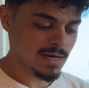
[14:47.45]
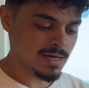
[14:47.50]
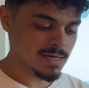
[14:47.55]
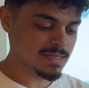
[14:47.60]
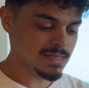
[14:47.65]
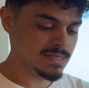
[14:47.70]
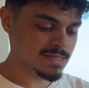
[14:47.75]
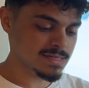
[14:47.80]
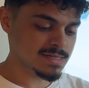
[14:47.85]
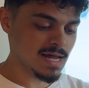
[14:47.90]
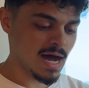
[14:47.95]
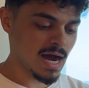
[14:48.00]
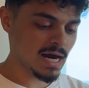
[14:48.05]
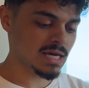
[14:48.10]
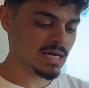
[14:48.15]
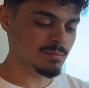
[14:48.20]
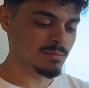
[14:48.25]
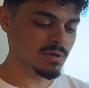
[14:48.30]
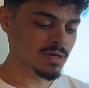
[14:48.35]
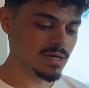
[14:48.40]
in this
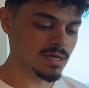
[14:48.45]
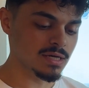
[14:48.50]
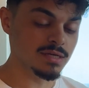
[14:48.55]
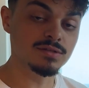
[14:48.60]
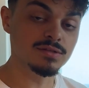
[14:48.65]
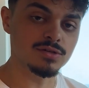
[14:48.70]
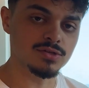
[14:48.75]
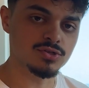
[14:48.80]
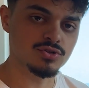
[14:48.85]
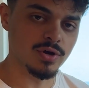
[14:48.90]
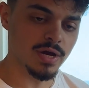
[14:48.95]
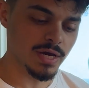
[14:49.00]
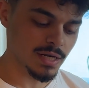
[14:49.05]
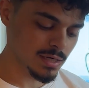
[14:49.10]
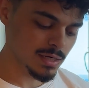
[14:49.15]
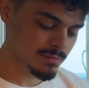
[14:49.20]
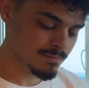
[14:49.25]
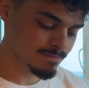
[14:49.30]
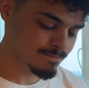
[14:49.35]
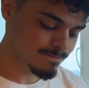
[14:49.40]
document, in this
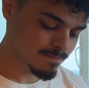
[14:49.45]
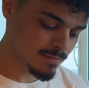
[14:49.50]
training.